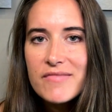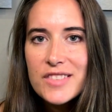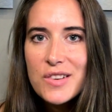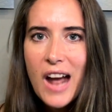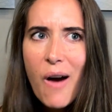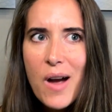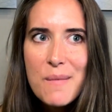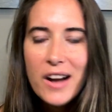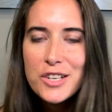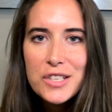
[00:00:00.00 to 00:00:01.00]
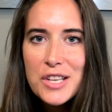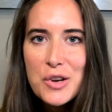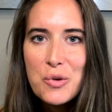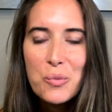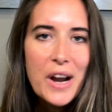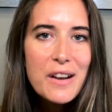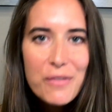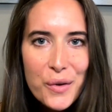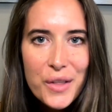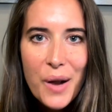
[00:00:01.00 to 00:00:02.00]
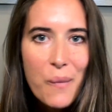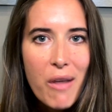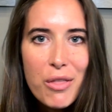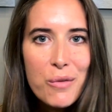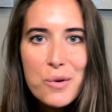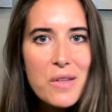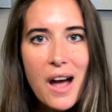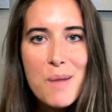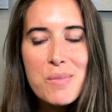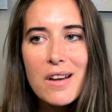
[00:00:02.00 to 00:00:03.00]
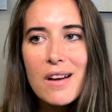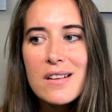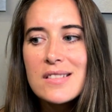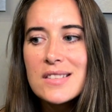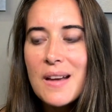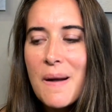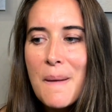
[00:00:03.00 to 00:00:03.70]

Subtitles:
So now I'm actually grateful that I went through that, because